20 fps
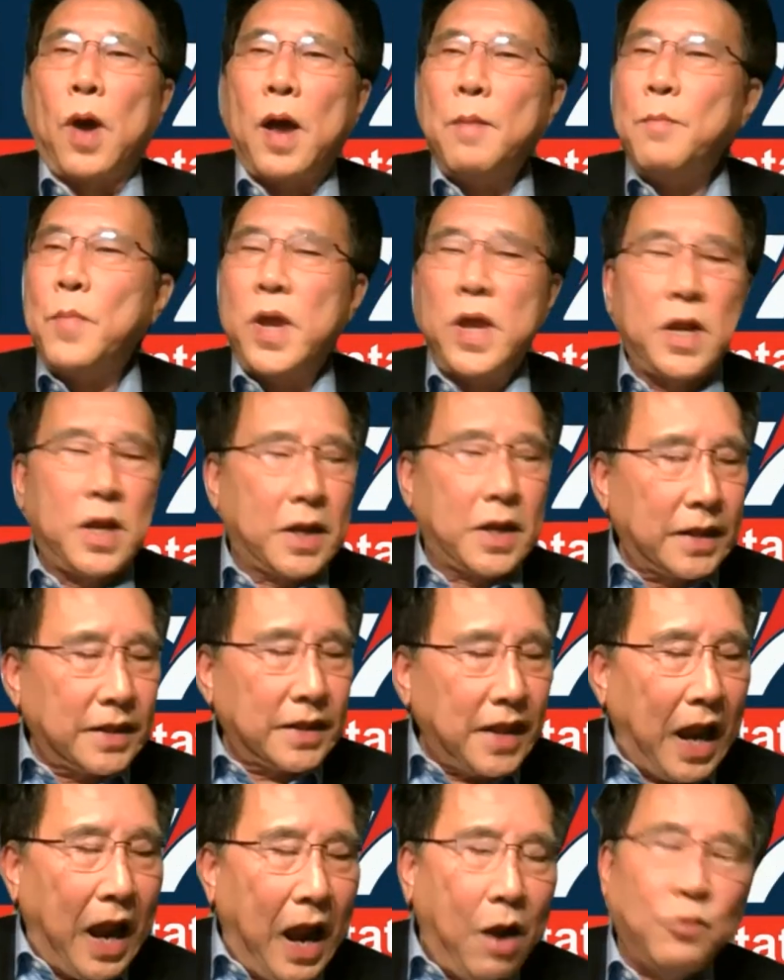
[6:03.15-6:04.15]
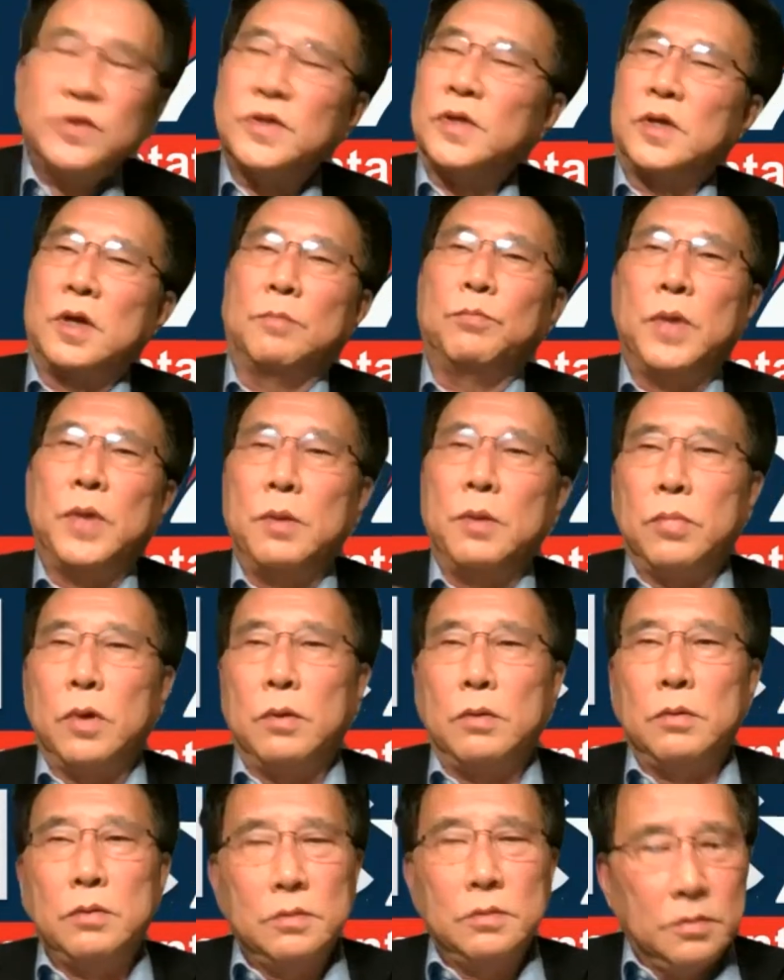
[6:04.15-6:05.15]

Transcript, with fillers: I mean, thousands of people.